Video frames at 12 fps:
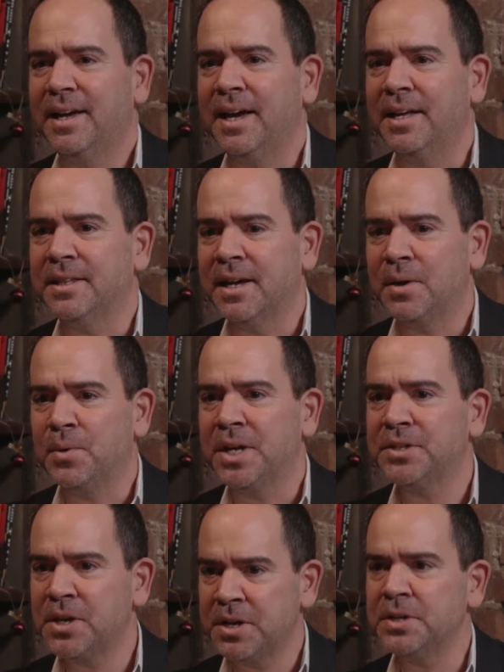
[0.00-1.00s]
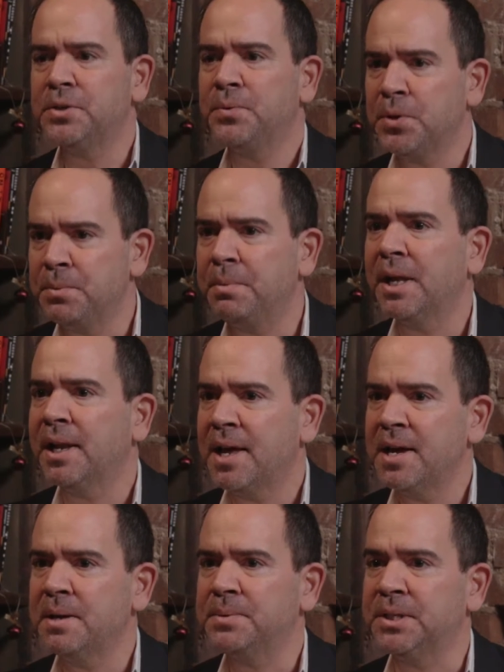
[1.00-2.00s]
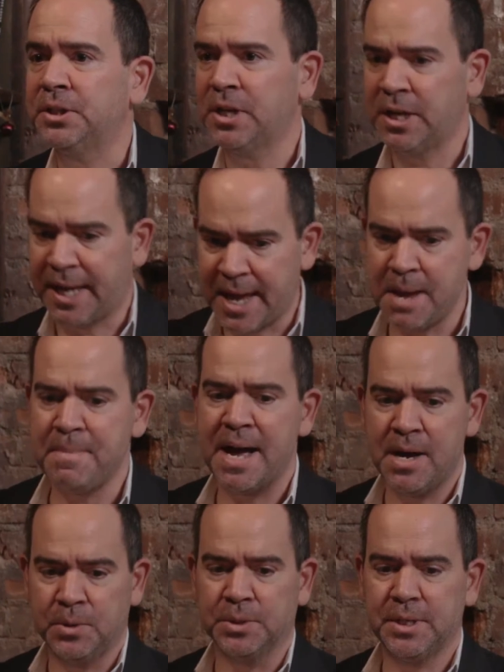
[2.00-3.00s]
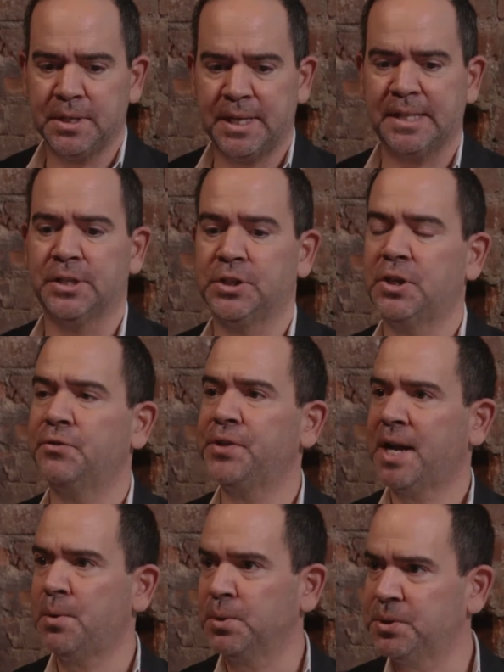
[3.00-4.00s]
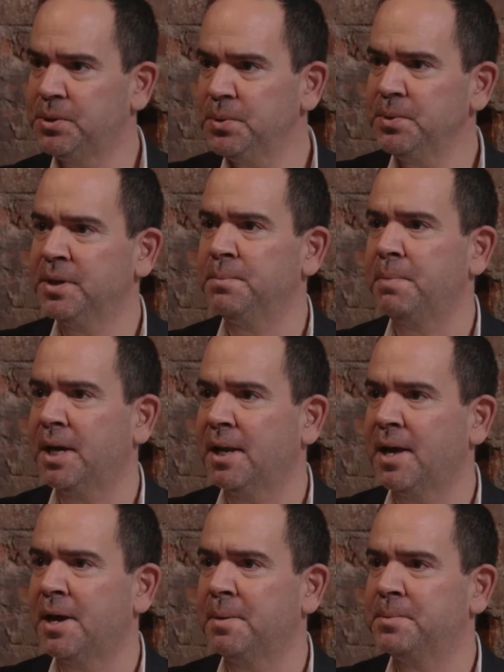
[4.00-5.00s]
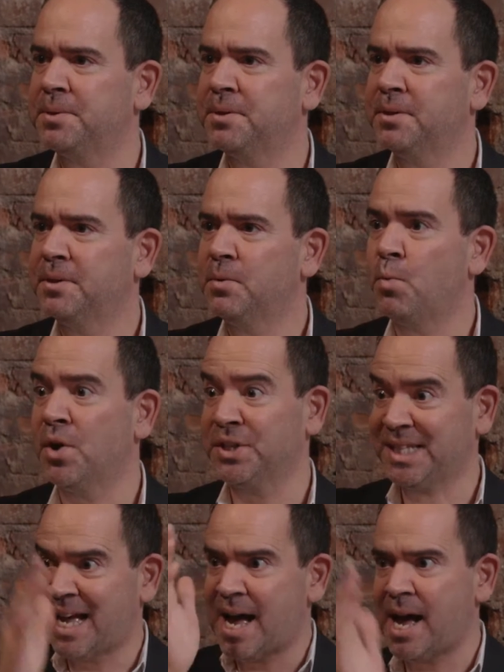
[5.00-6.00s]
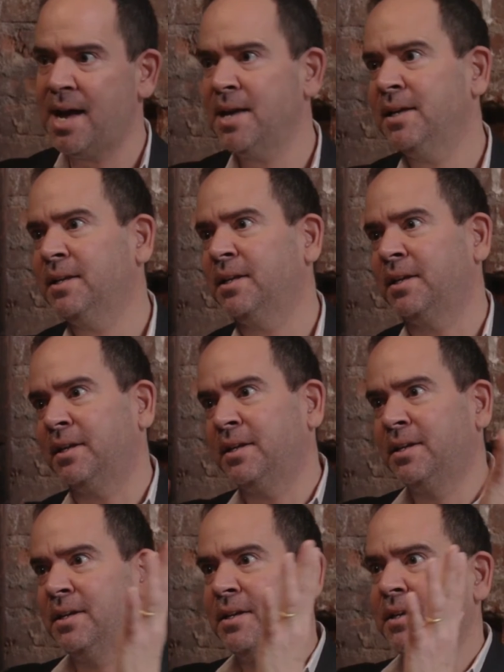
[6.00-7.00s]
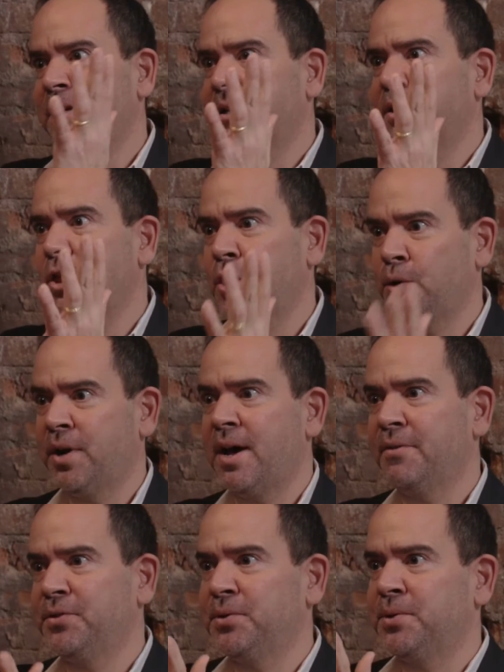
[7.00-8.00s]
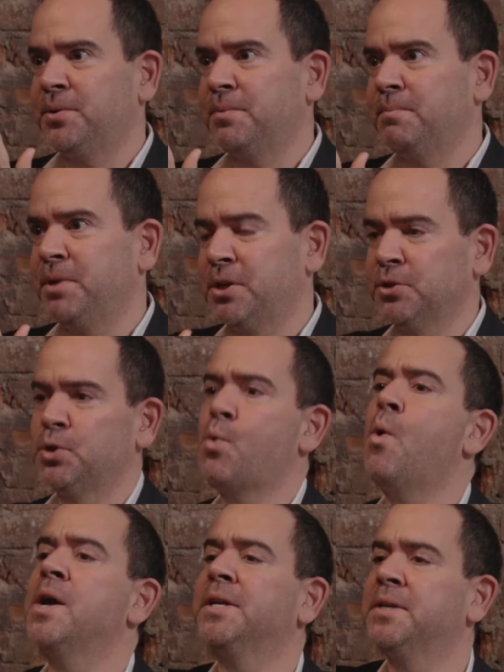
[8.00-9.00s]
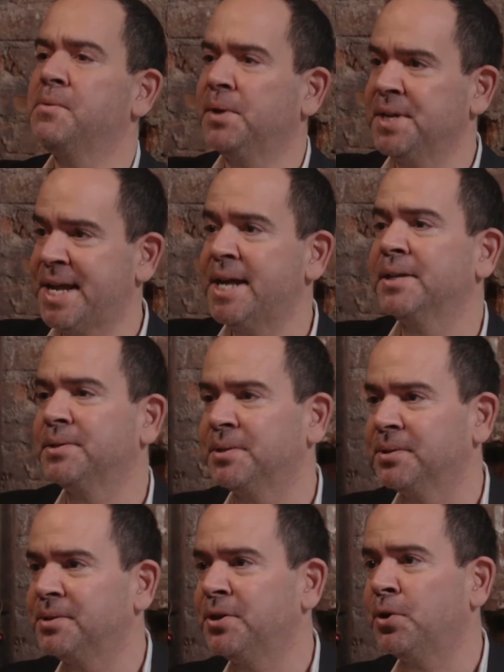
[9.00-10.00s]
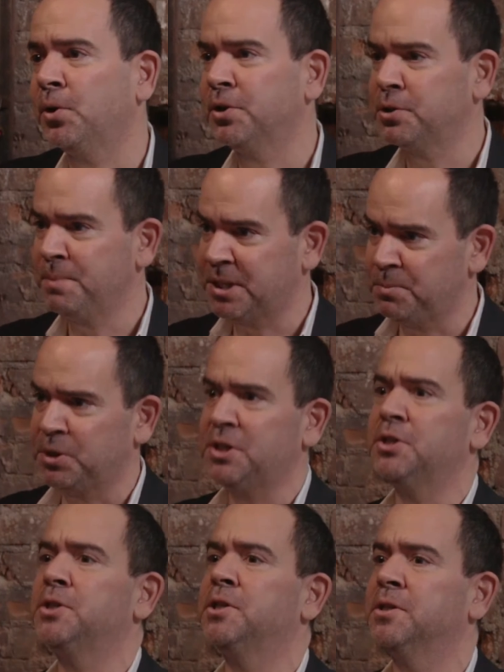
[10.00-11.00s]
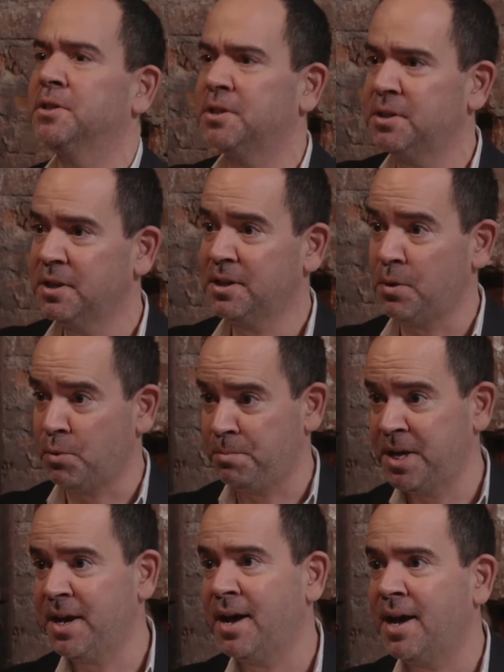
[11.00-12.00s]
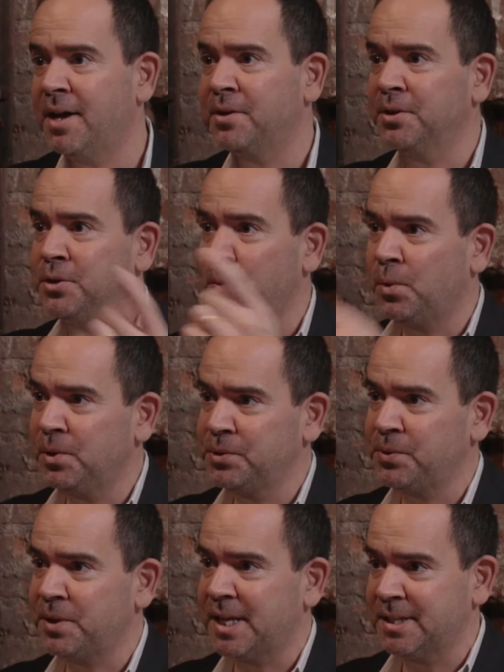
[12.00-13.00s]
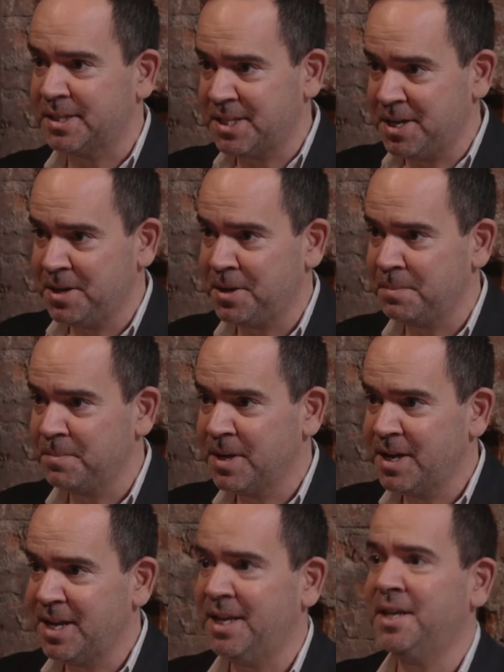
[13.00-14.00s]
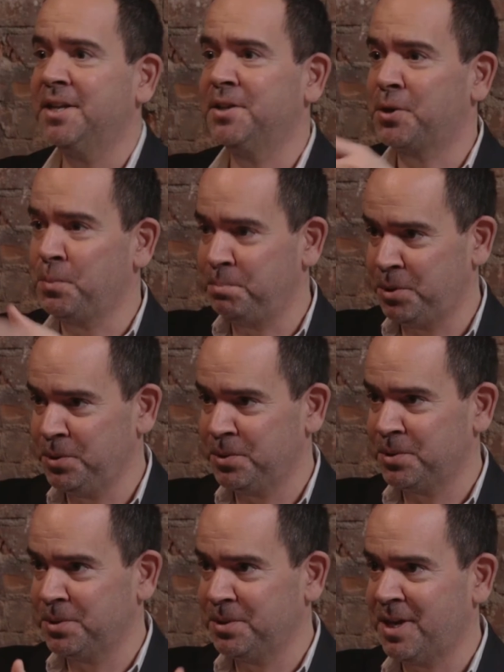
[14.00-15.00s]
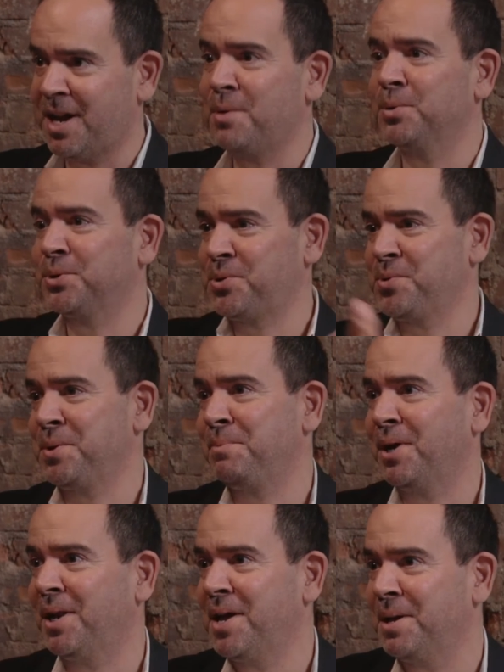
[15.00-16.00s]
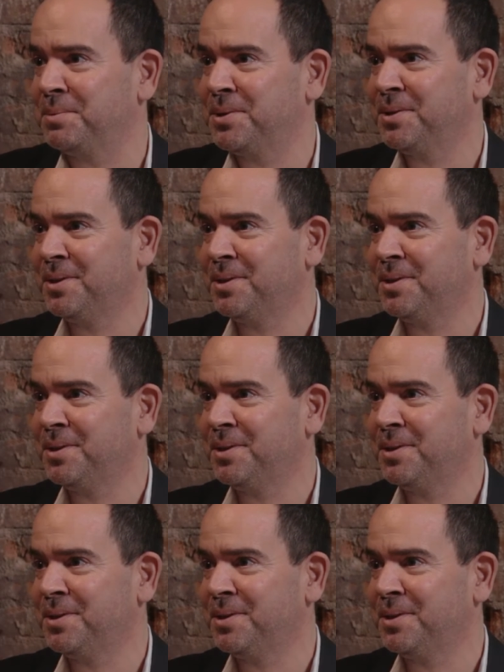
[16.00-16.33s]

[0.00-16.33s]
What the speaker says: And when I started interviewing in Bell Labs, it came out that the stuff that I was doing in Bell Labs was highly thought after because of quantitative analysis. All these mathematicians, they were being hired into Wall Street at the time, needed the computers that I was doing in Bell Labs.